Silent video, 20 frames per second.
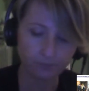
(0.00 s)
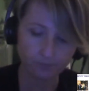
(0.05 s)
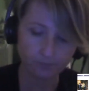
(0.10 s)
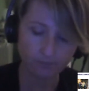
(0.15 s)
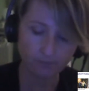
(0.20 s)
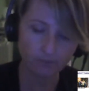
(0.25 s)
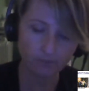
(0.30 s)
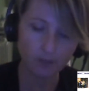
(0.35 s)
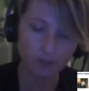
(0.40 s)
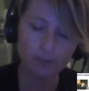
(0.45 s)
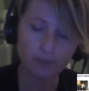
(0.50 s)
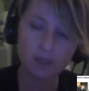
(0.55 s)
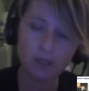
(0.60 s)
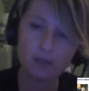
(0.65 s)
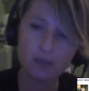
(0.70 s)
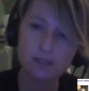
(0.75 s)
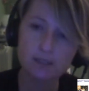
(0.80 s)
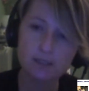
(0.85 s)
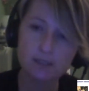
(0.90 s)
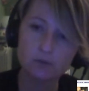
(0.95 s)
because
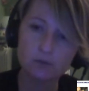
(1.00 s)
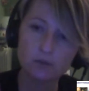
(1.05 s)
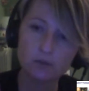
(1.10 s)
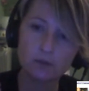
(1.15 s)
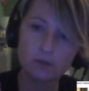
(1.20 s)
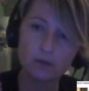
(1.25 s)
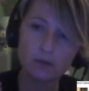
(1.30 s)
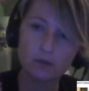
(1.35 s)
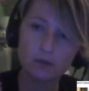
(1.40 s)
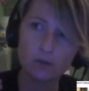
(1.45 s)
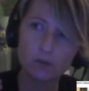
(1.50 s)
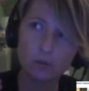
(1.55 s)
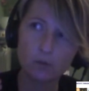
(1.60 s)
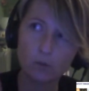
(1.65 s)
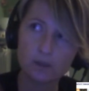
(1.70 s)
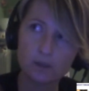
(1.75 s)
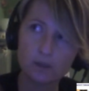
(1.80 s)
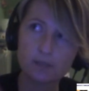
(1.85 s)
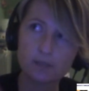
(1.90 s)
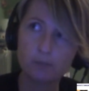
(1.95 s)

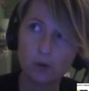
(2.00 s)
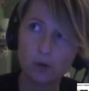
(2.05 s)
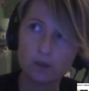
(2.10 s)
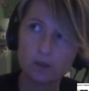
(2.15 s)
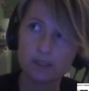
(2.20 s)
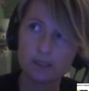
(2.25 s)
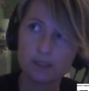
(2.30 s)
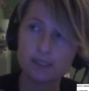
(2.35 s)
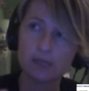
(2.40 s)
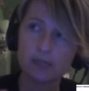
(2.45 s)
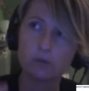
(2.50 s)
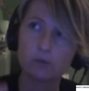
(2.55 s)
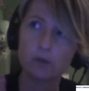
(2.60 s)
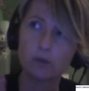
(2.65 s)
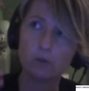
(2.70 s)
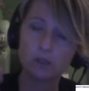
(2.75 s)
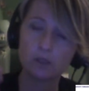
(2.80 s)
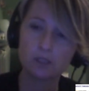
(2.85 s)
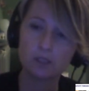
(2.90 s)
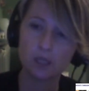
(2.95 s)
what's important is
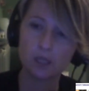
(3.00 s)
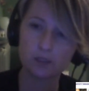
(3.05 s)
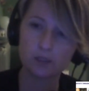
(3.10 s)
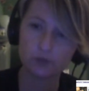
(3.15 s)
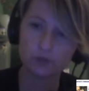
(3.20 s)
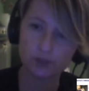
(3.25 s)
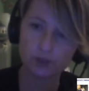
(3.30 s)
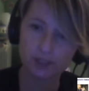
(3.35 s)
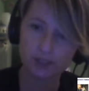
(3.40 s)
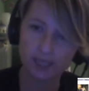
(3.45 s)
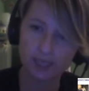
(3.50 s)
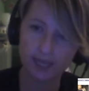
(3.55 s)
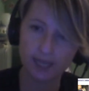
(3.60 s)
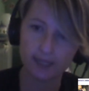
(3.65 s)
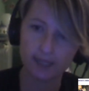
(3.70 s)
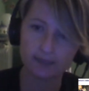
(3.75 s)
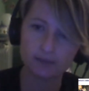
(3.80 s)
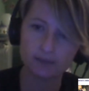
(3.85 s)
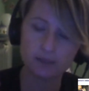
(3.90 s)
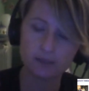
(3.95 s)
that we want to
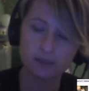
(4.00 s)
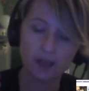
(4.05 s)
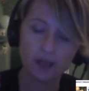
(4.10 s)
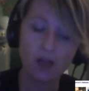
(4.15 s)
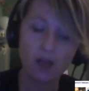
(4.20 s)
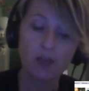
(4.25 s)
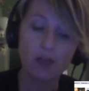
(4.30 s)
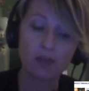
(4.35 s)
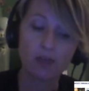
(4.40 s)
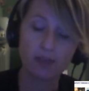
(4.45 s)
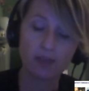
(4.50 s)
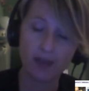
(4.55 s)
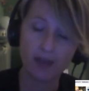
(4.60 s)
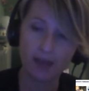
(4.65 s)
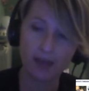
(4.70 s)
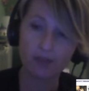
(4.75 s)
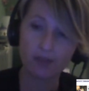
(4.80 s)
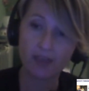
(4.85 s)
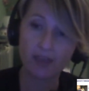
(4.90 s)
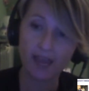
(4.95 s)
understand that
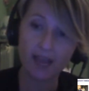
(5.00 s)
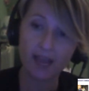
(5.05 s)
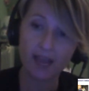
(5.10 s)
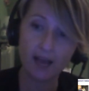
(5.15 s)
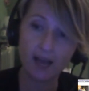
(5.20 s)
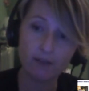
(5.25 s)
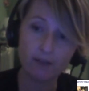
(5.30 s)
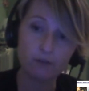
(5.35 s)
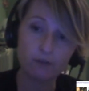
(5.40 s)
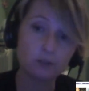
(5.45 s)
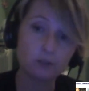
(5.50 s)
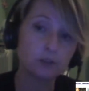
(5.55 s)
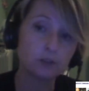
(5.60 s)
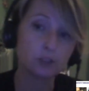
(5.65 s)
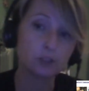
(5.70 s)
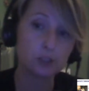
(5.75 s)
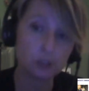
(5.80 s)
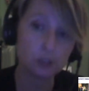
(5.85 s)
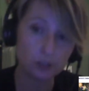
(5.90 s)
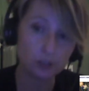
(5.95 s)
they have
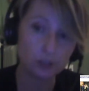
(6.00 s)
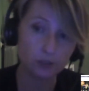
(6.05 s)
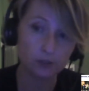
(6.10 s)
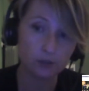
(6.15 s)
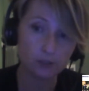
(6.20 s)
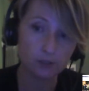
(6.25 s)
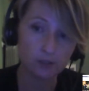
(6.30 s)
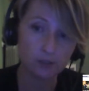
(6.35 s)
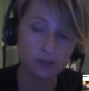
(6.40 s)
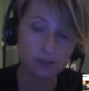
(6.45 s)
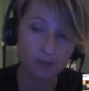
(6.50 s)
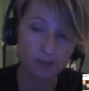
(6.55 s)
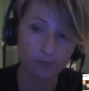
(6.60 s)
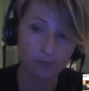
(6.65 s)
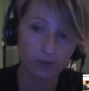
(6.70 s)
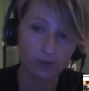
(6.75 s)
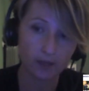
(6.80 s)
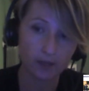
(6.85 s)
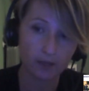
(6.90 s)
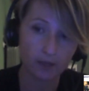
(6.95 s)
understood
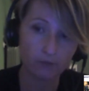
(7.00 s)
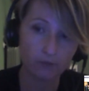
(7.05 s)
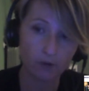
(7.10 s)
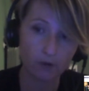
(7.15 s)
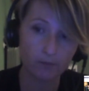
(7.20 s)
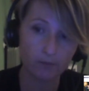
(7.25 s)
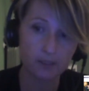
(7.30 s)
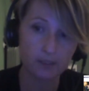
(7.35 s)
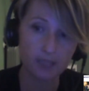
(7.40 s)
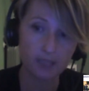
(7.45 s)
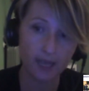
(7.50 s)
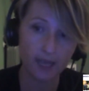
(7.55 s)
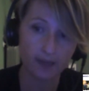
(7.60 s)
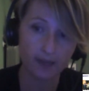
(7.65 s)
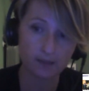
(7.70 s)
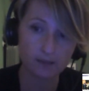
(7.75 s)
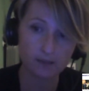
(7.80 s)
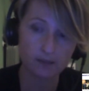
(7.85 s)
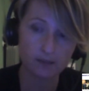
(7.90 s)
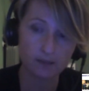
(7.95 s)
something from the
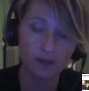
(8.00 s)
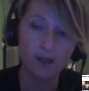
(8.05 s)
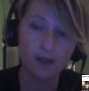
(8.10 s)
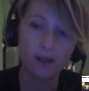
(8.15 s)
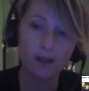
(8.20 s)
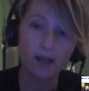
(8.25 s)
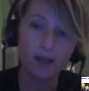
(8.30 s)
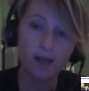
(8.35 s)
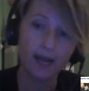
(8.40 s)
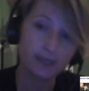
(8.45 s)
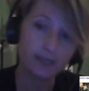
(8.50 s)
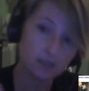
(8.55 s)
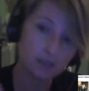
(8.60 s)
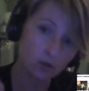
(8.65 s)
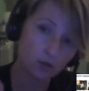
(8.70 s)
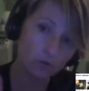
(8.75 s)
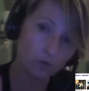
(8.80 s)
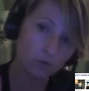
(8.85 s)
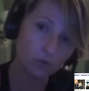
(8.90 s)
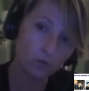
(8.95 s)
text. And
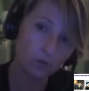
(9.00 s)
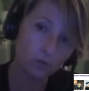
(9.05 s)
so